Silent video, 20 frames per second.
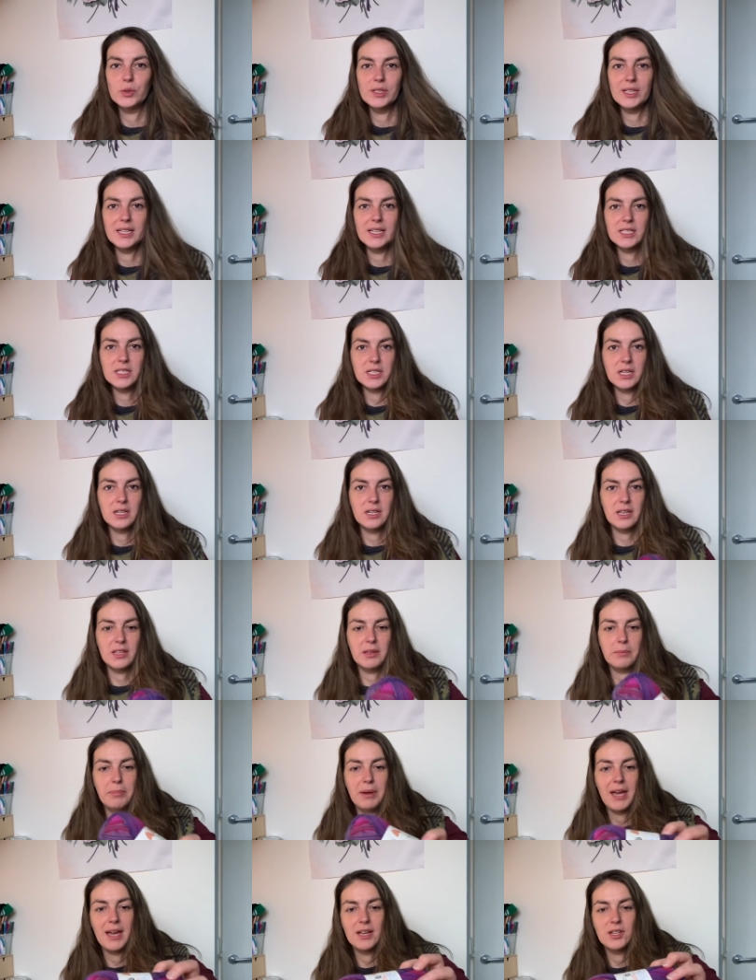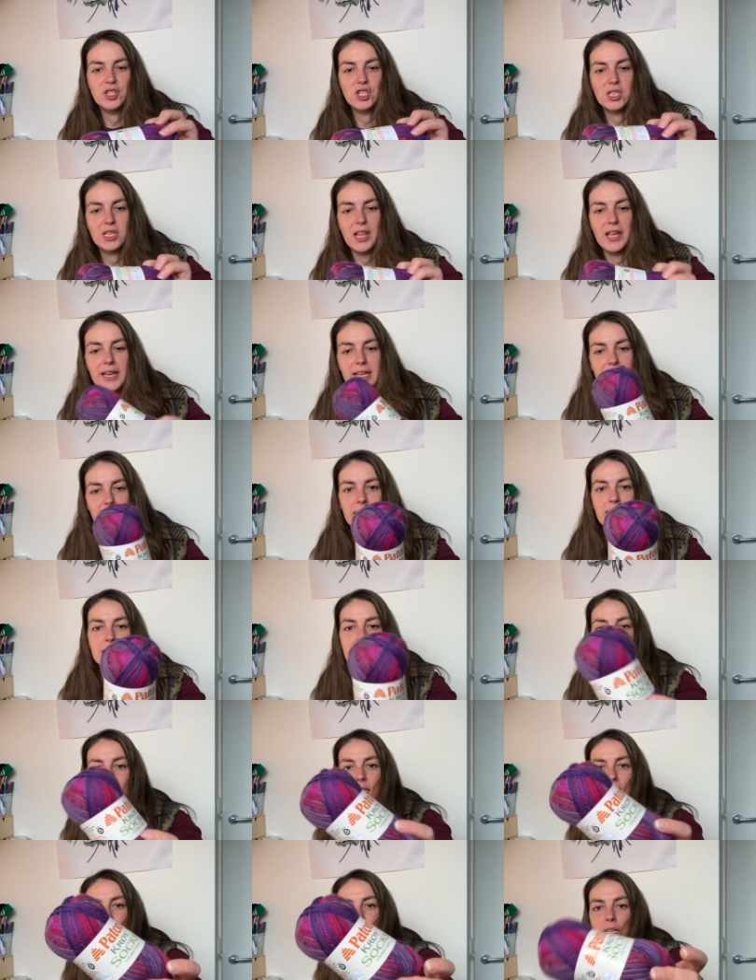knit another pair just like
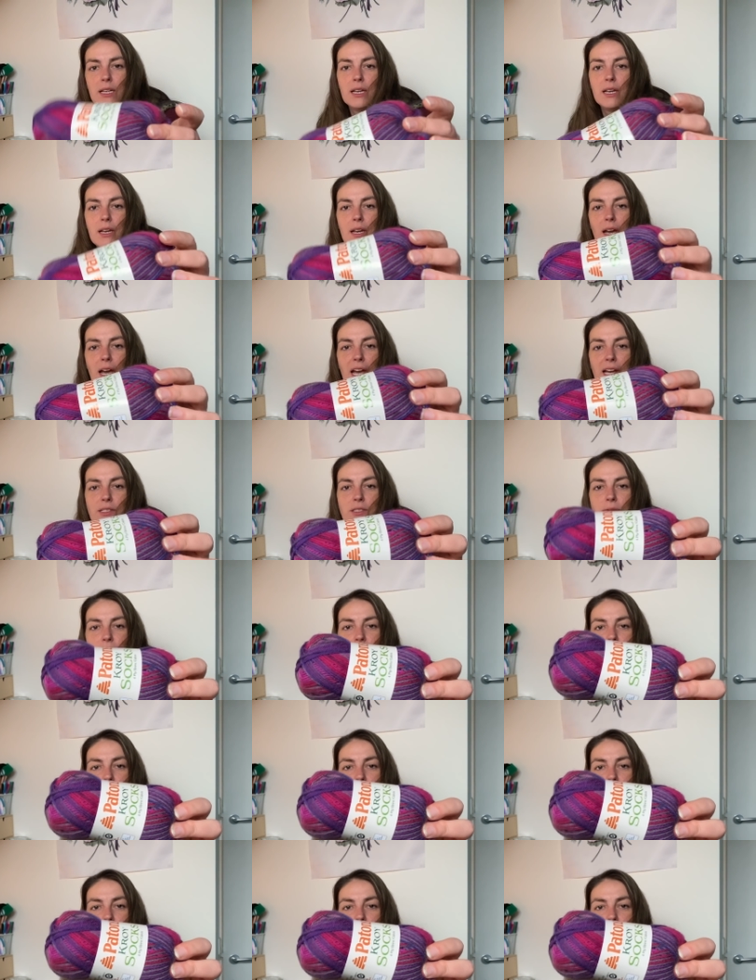it out of